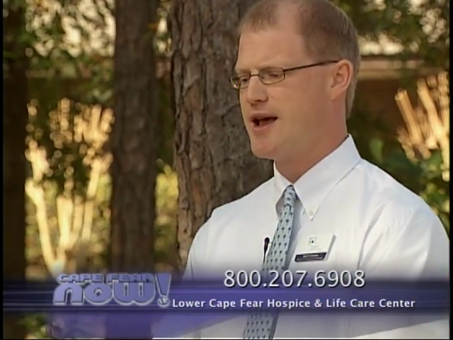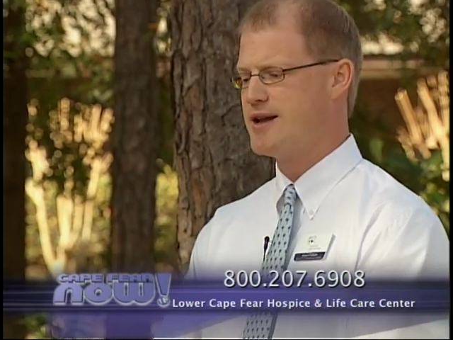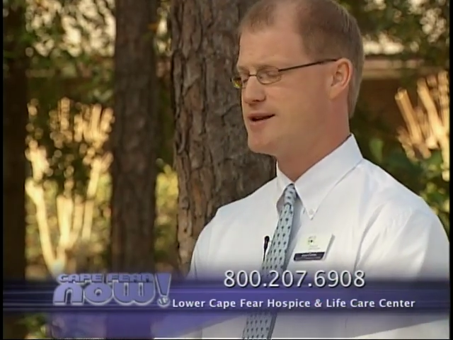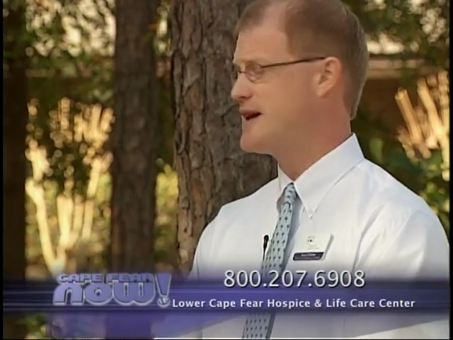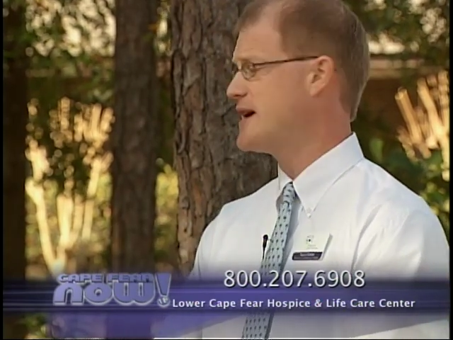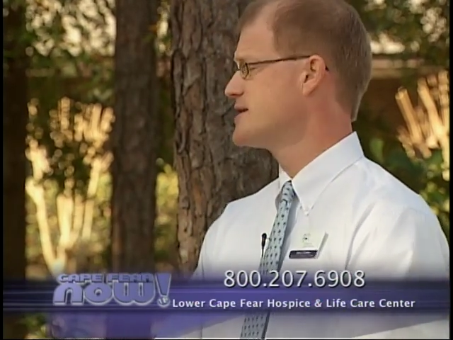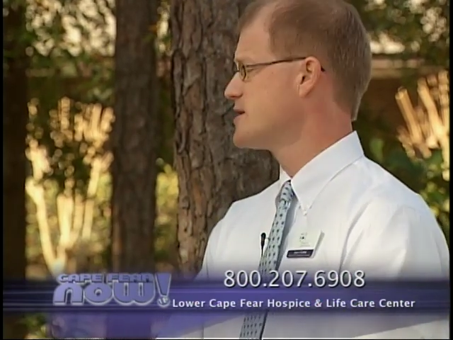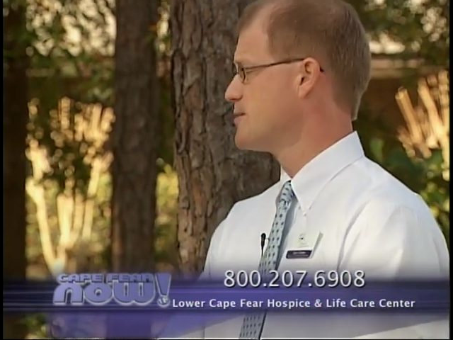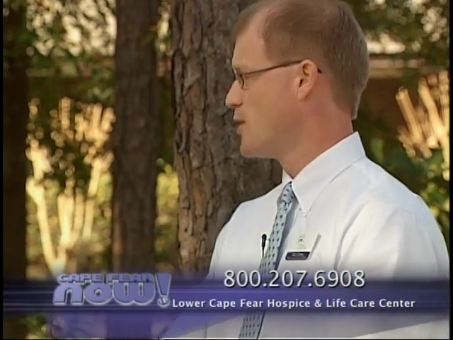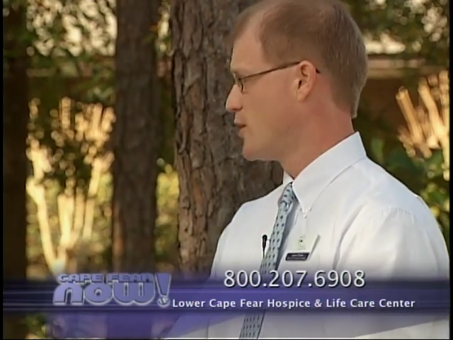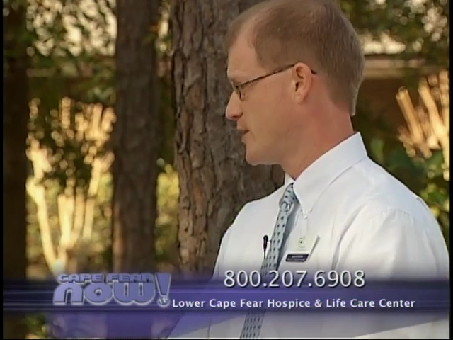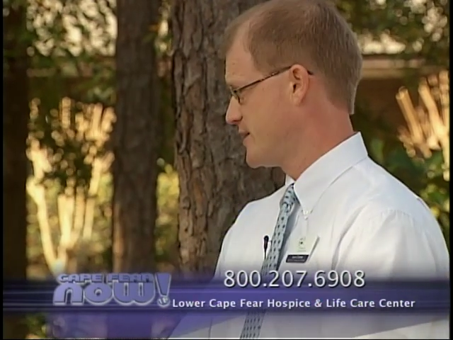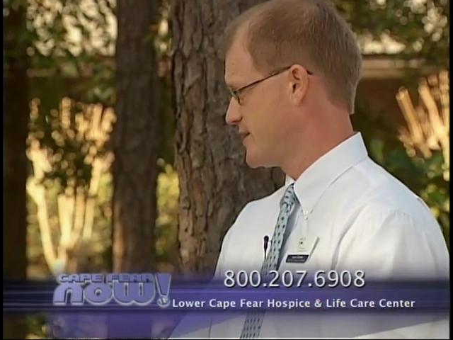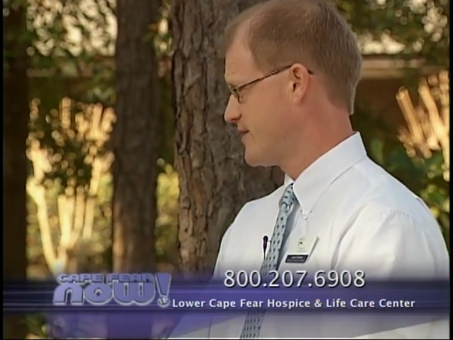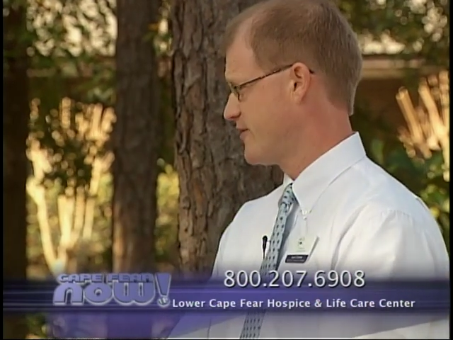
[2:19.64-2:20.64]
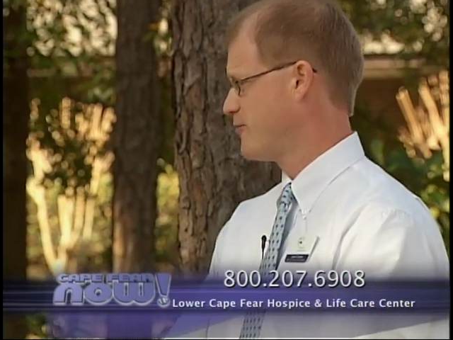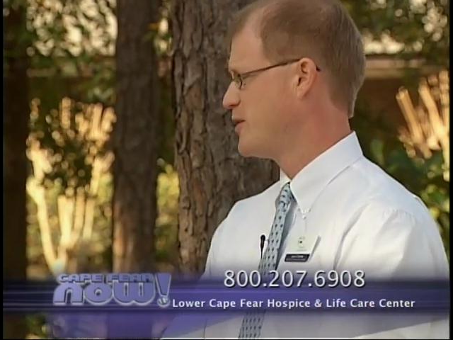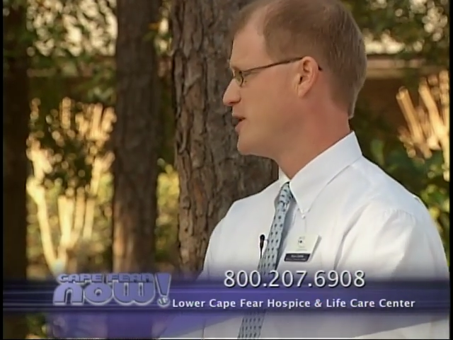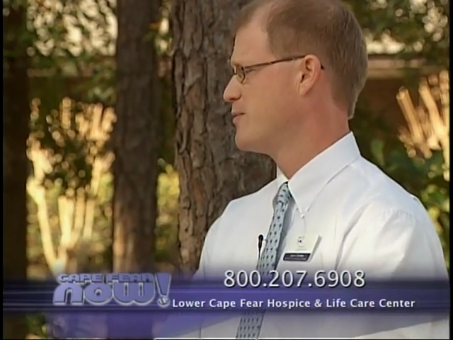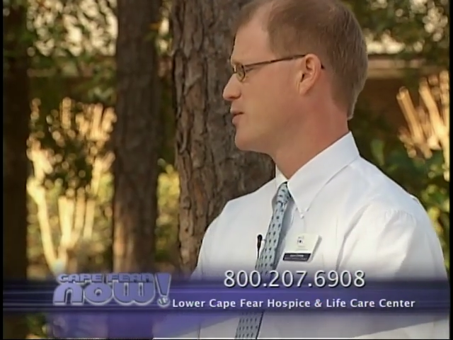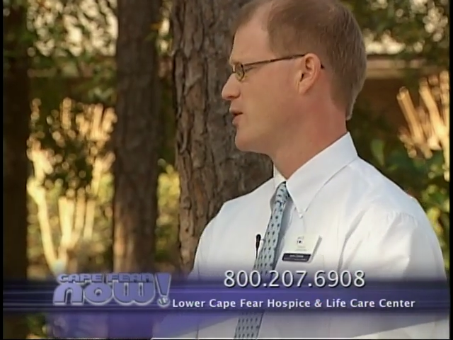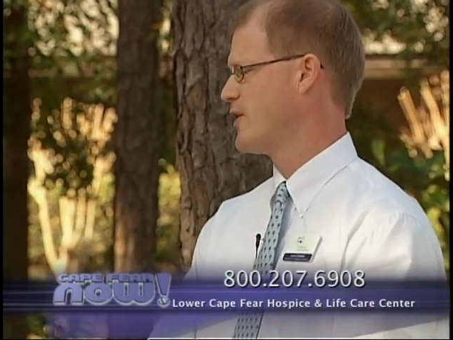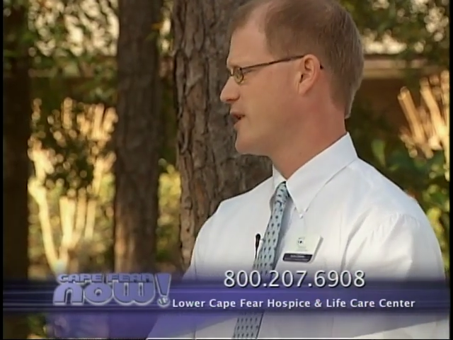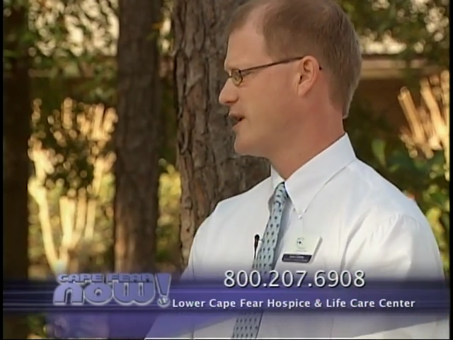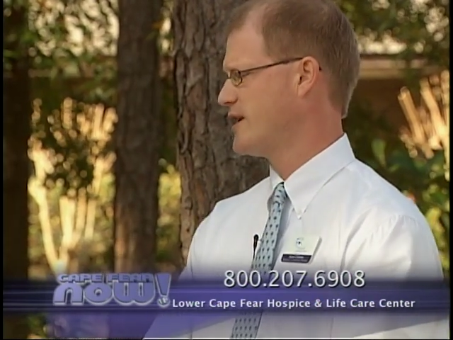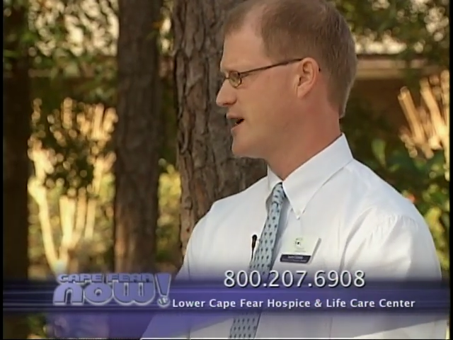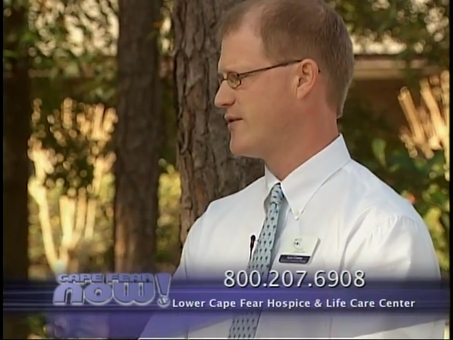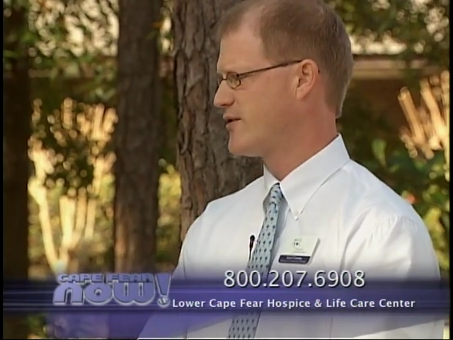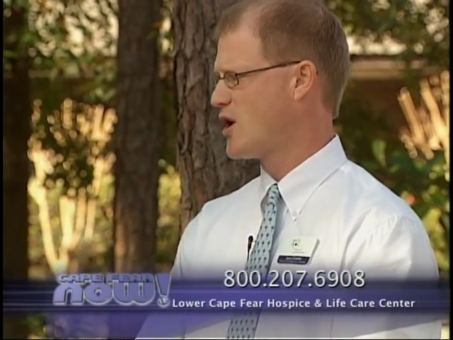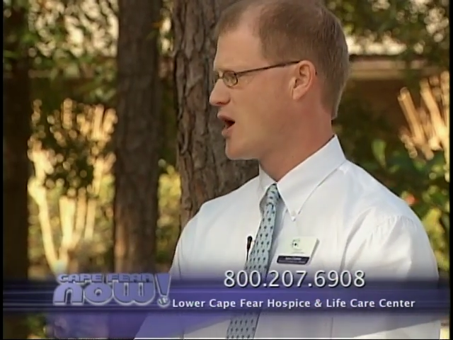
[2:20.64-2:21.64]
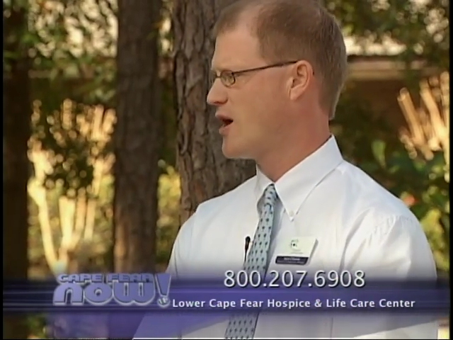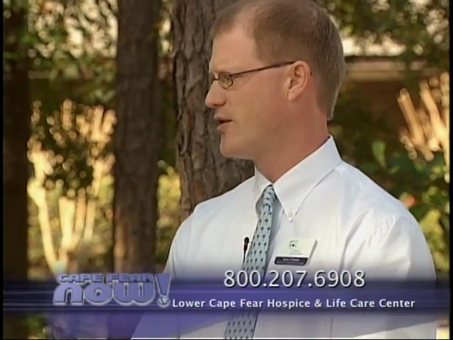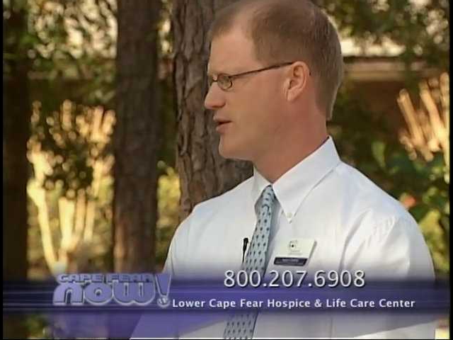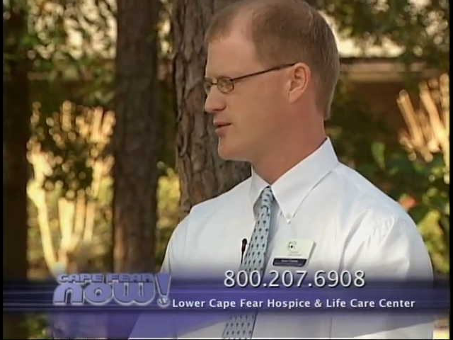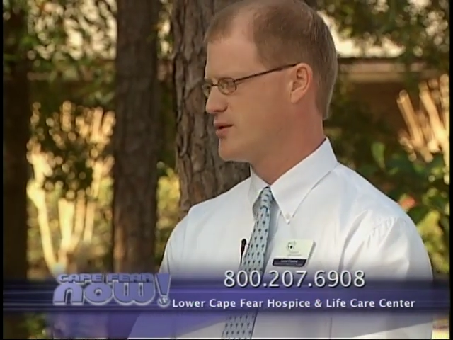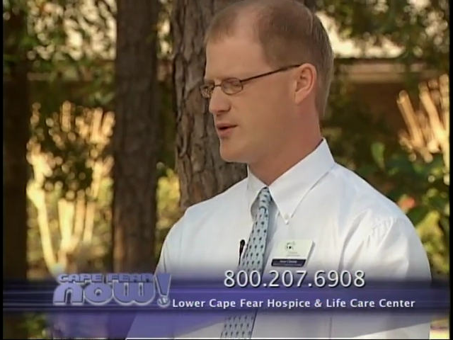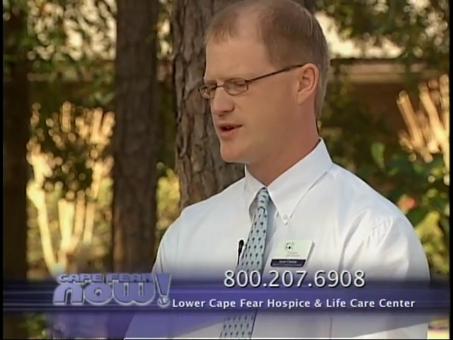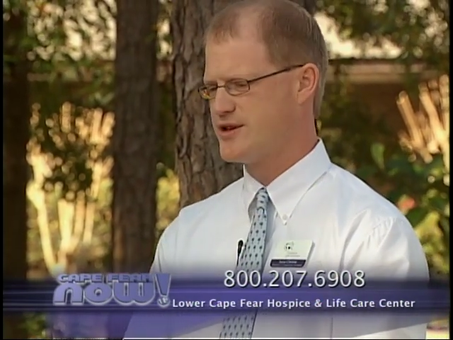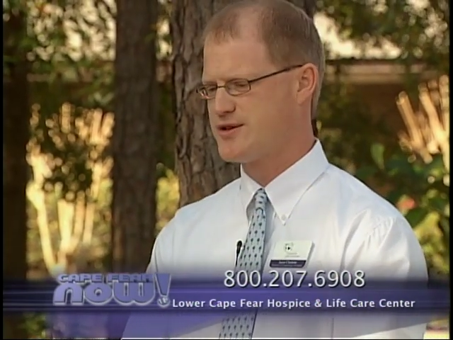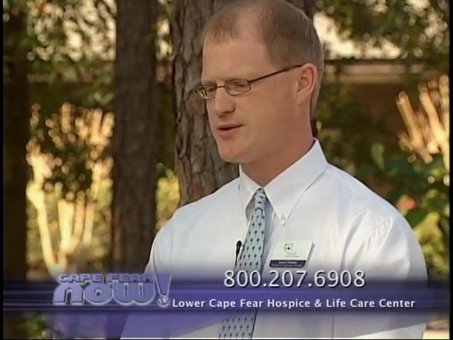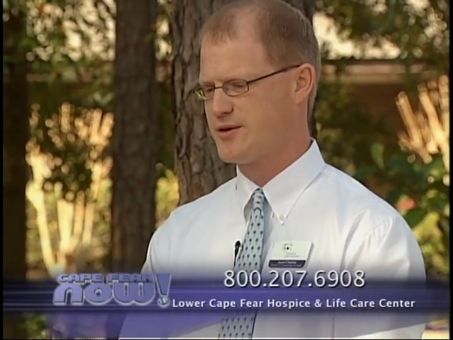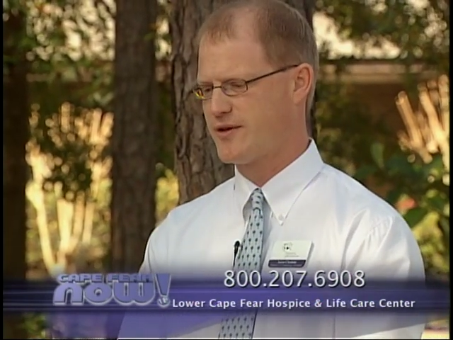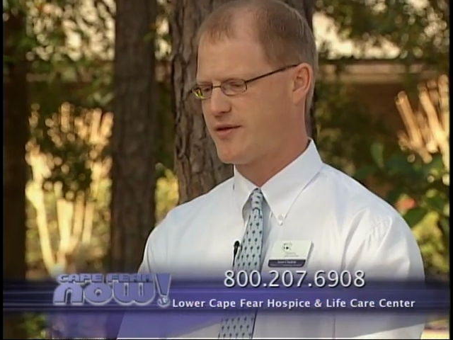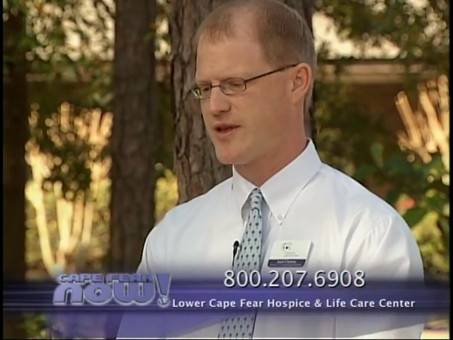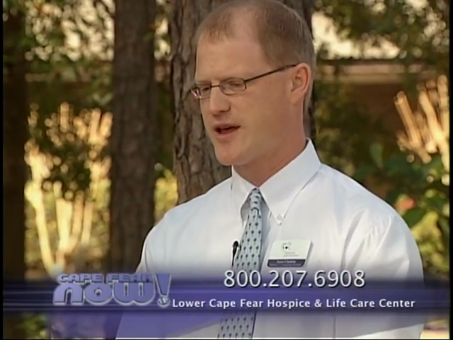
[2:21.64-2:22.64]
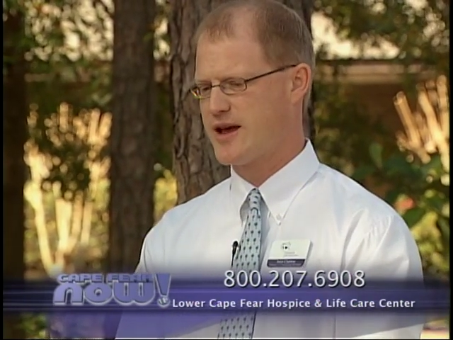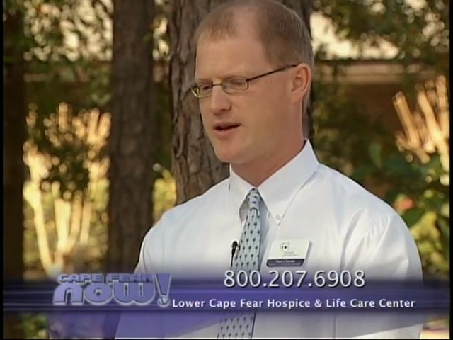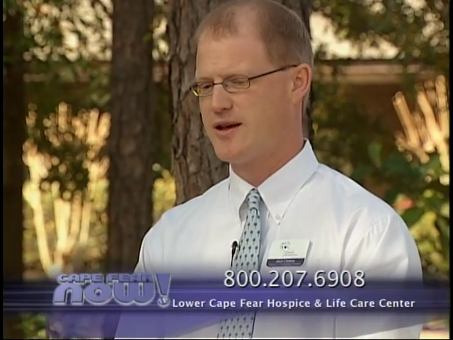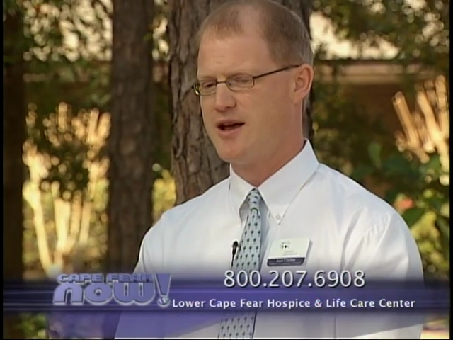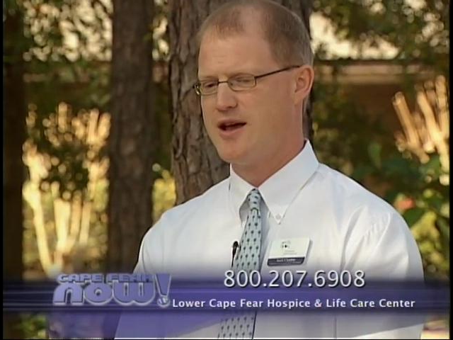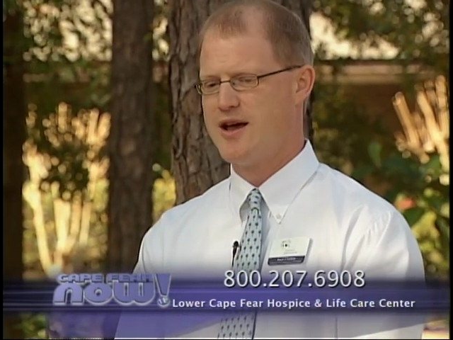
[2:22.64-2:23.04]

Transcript: testimonies of people that have gone through this sort of thing.